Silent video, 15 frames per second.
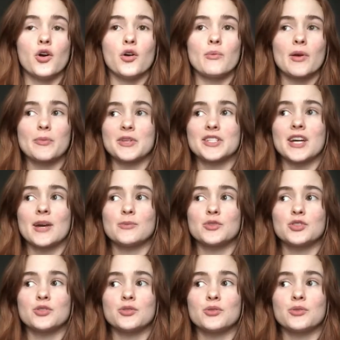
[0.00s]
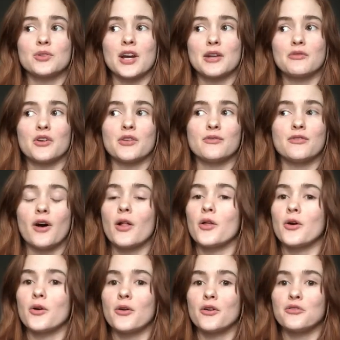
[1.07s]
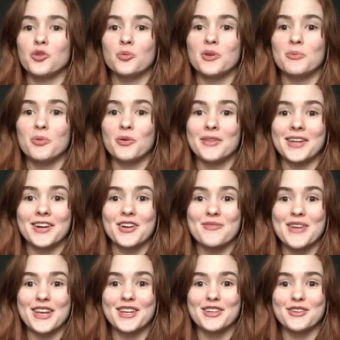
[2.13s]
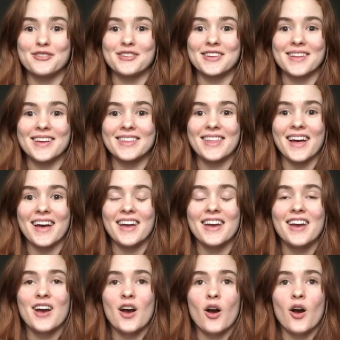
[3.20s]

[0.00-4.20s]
it might be time to kind of unfollow a few people that are making you feel like that.